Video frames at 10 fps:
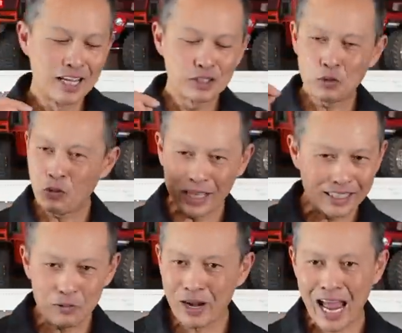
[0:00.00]
So I
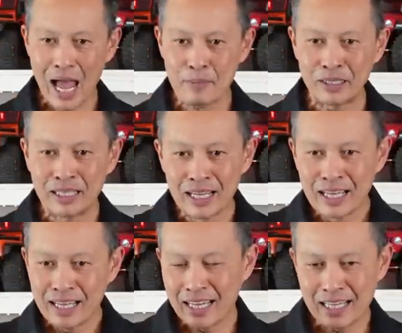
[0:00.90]
think what happened
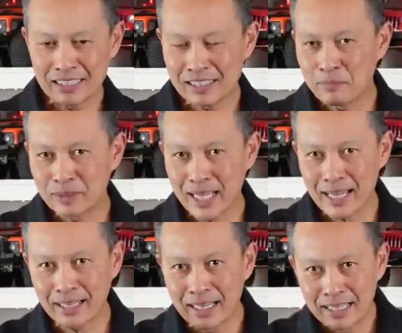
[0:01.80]
is some
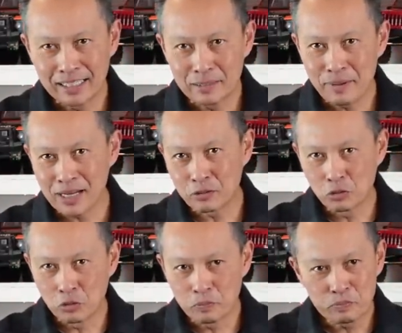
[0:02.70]
tech in the back
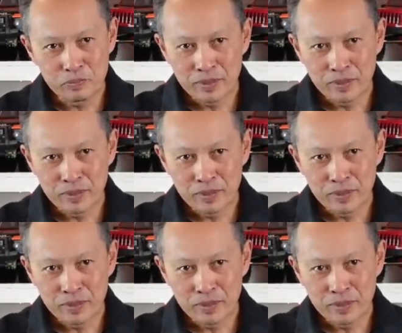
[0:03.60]
room